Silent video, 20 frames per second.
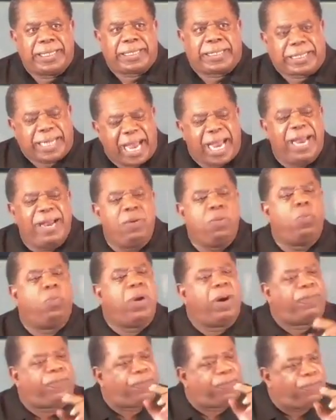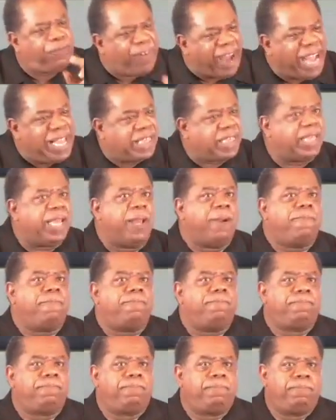Satan will fight them.
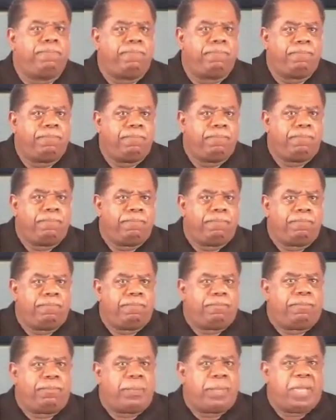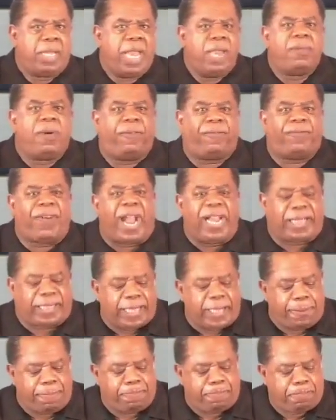He will
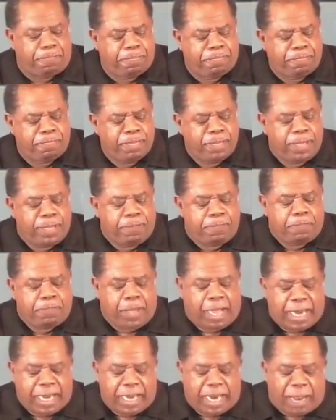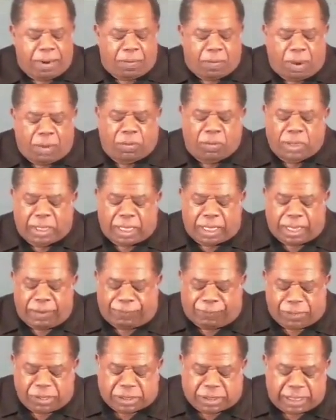fight them. And now I want to look
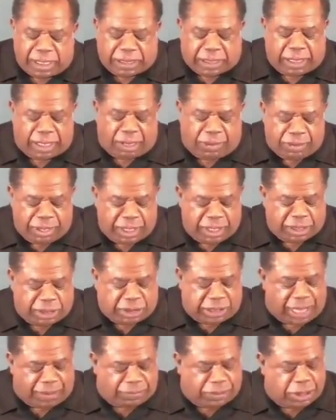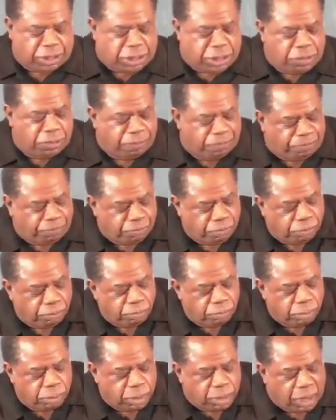at 1 Thessalonians chapter 2
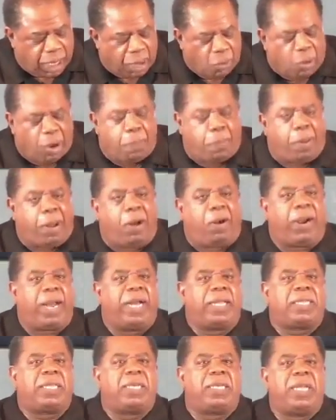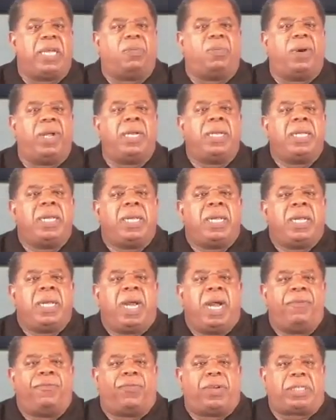and what Paul had to deal with
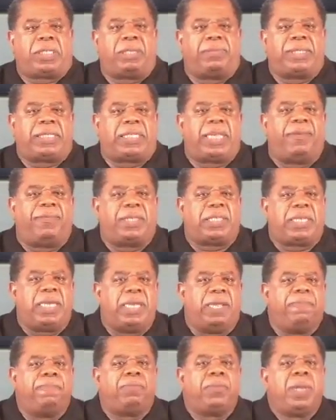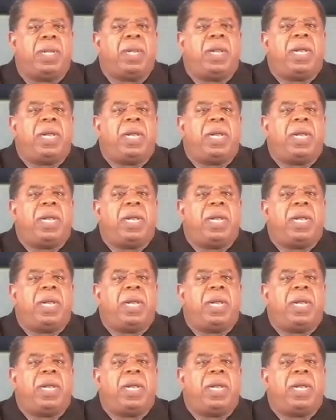in verse number 17.